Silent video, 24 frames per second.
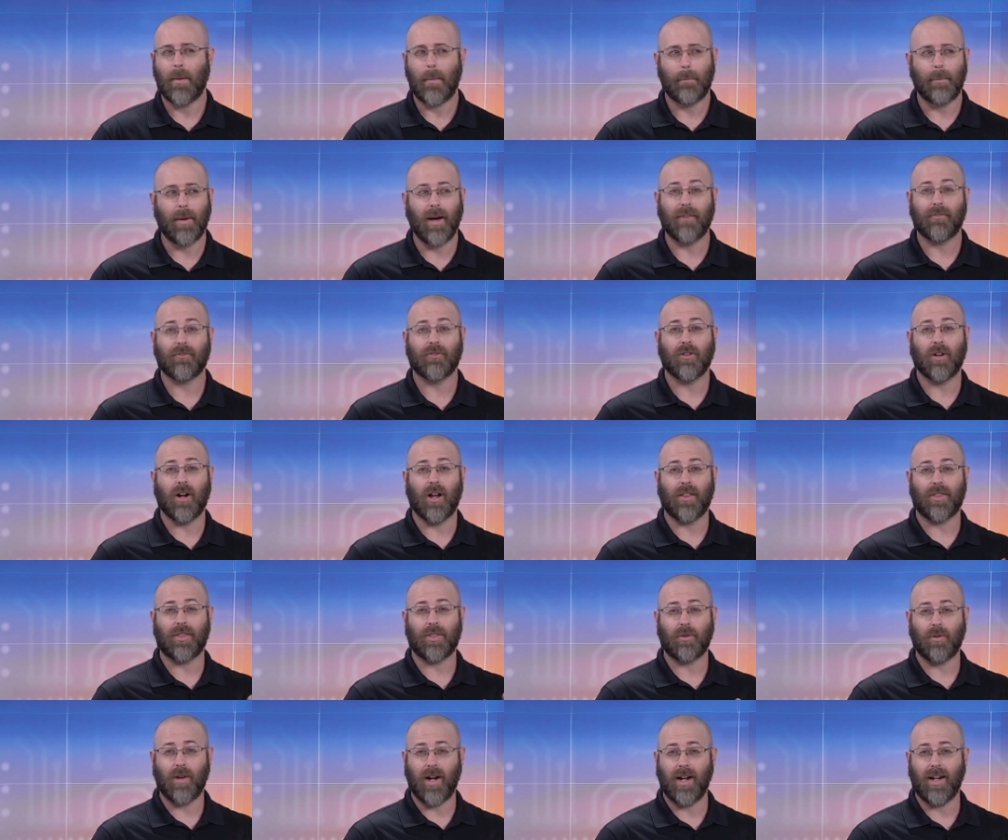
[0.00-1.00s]
But for a
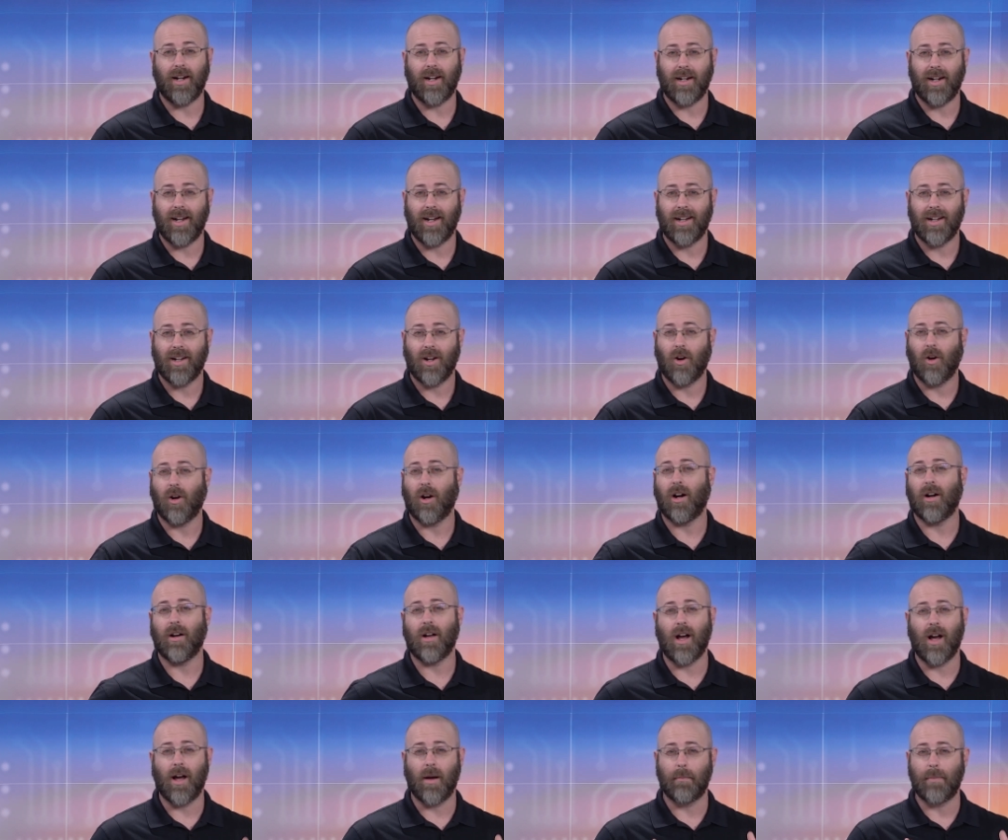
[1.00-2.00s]
threat or
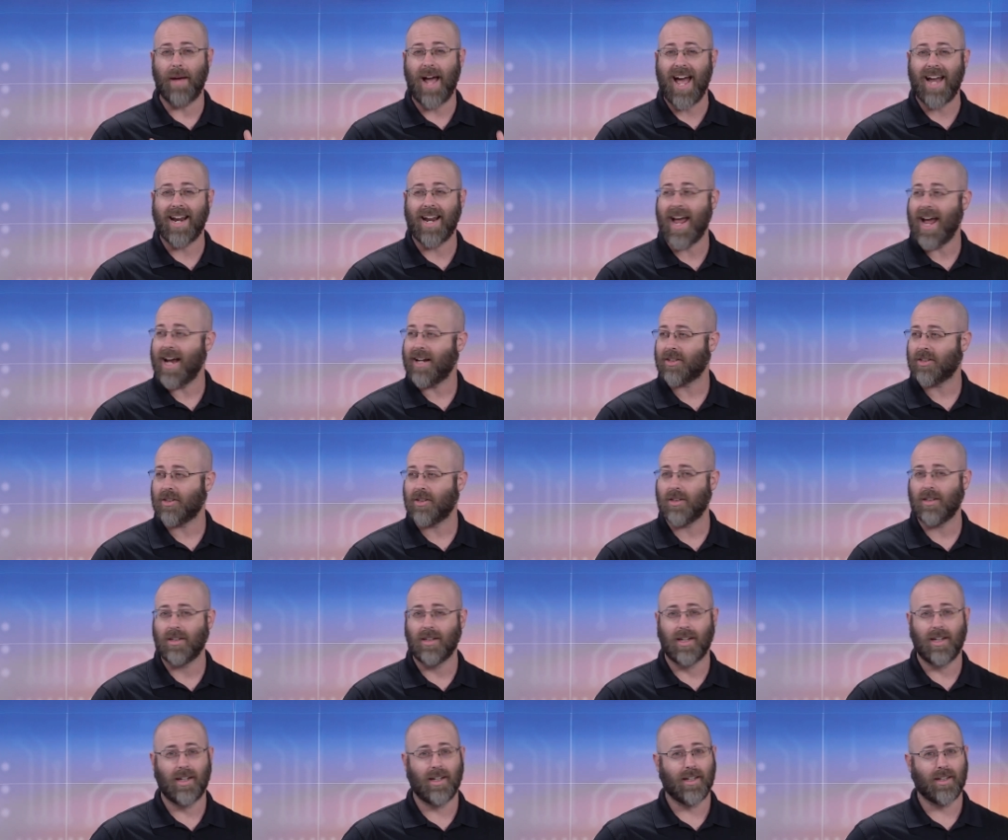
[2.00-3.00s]
a bad actor,
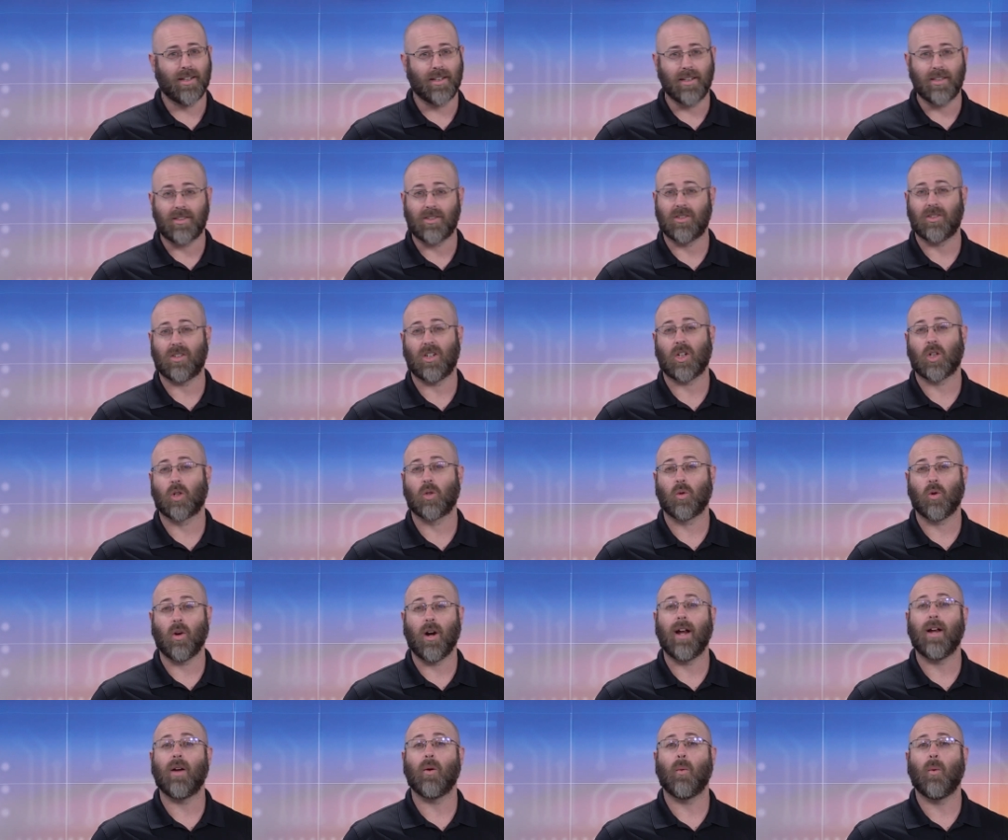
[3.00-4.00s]
this is a
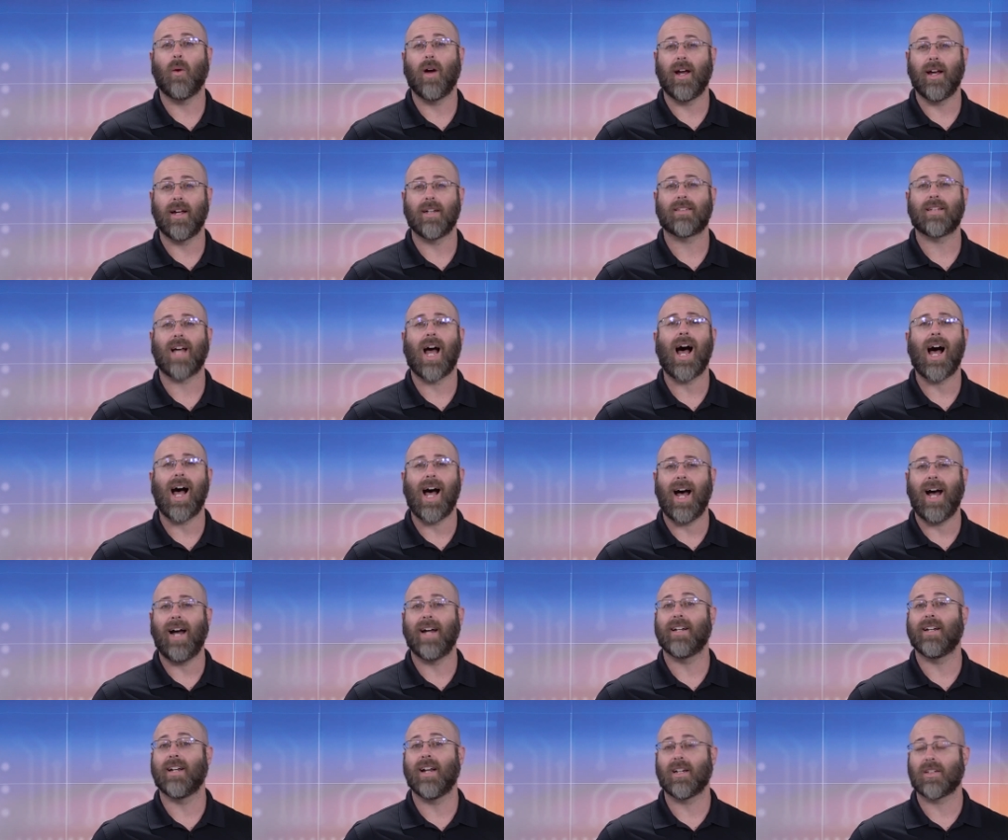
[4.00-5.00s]
great way to
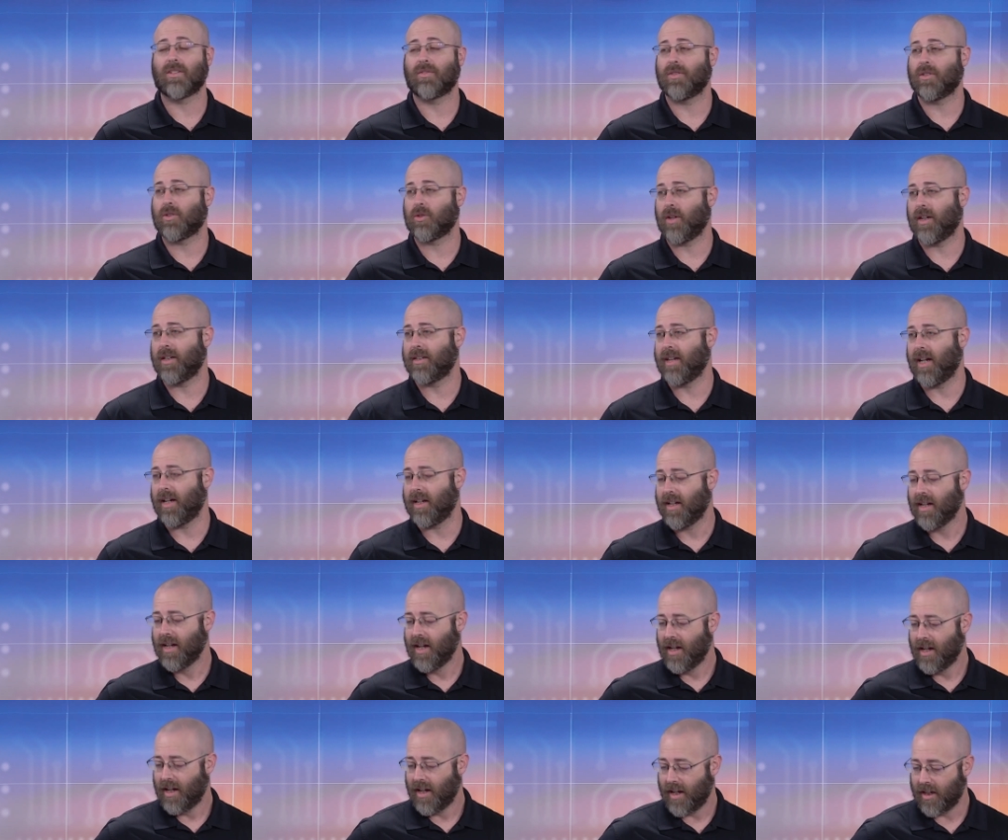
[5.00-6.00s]
hide and exfiltrate data.
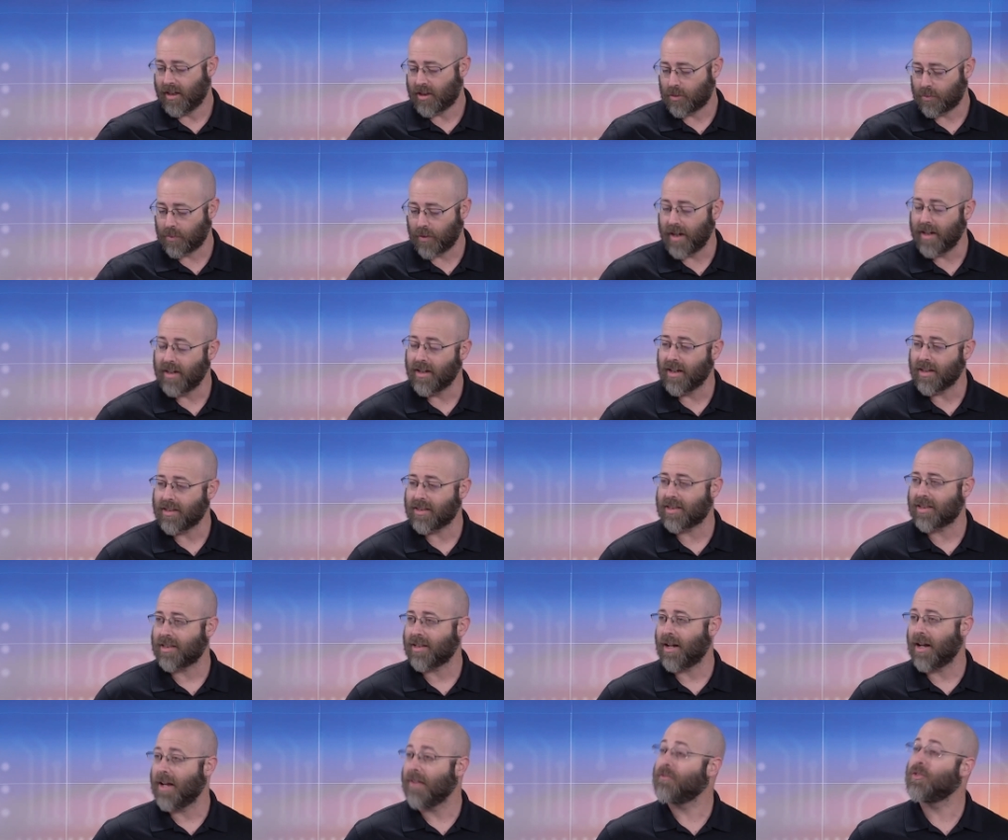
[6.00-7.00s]
Explain
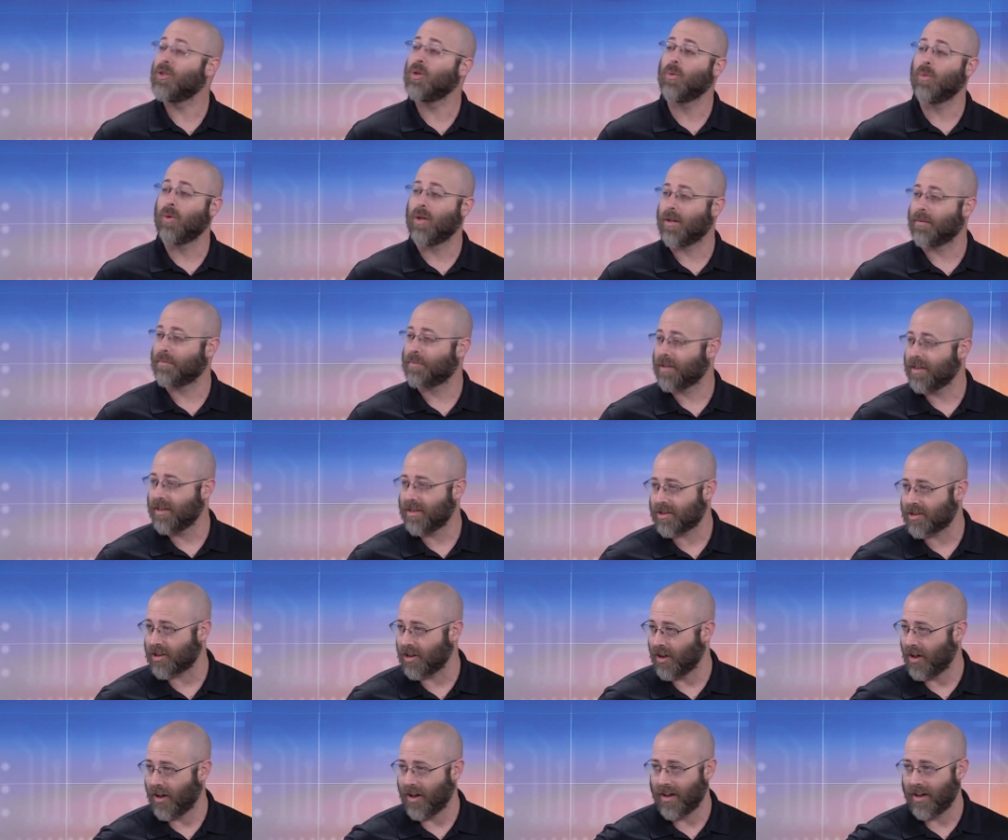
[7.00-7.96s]
us, if you would, please, sir.